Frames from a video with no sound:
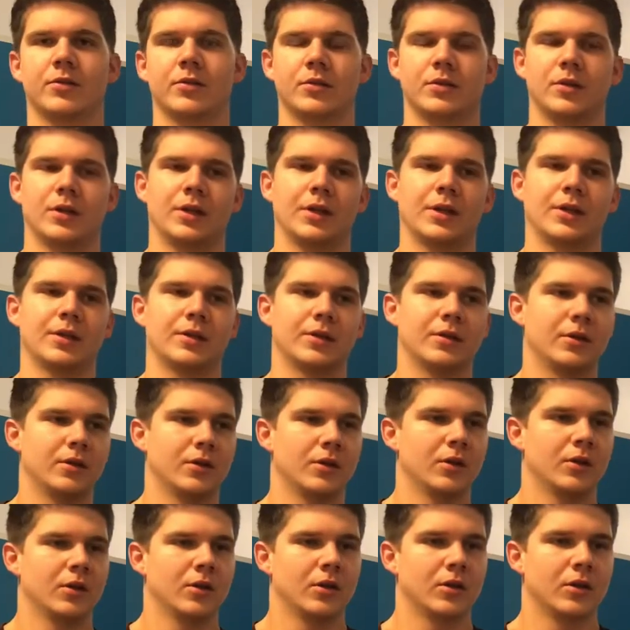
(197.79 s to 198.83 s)

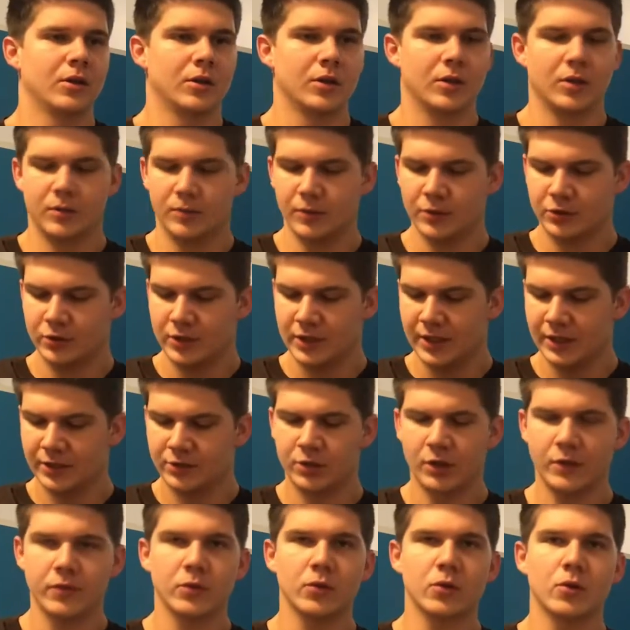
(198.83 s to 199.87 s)
But yeah,
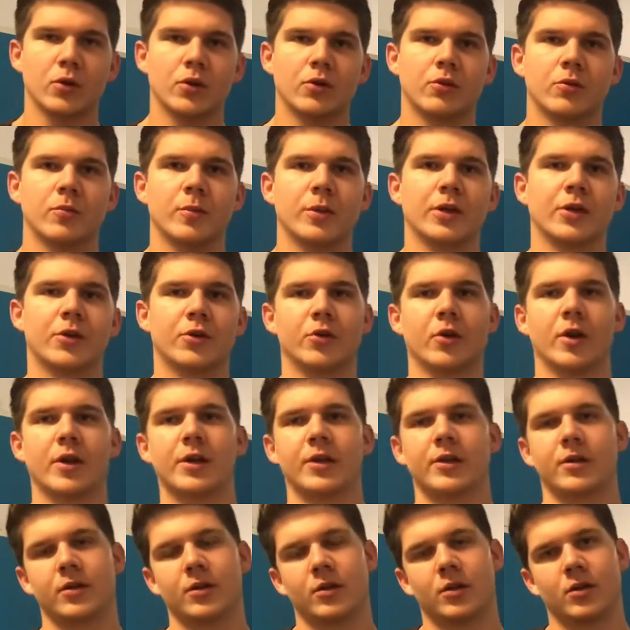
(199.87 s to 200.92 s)
Trevor Lawrence will be a great
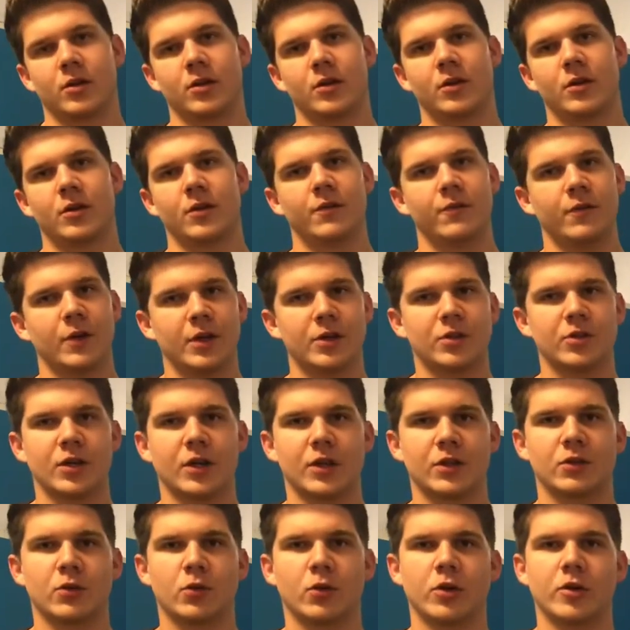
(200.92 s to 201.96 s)

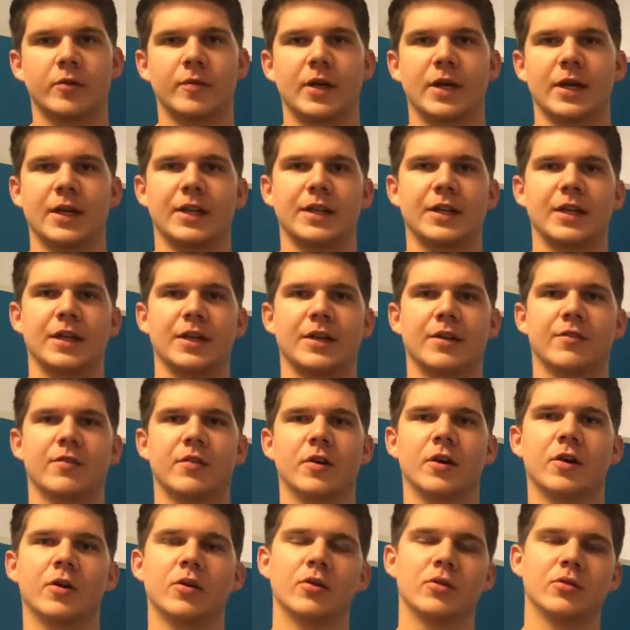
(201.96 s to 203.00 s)
franchise quarterback in the
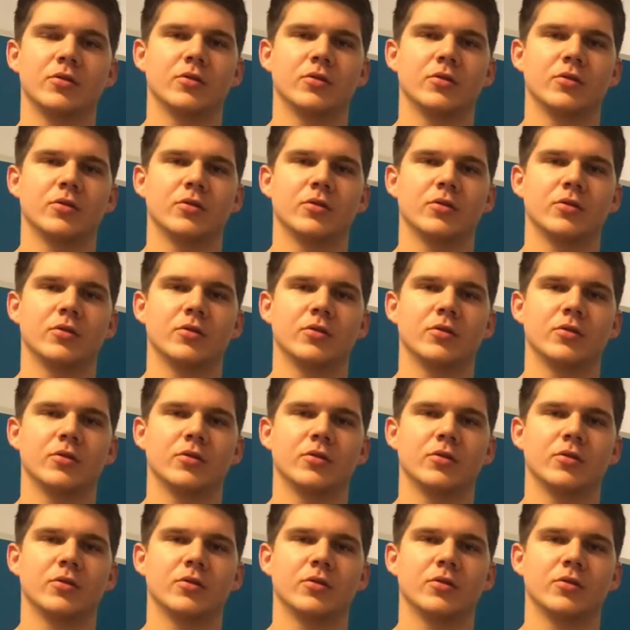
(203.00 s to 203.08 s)
NFL.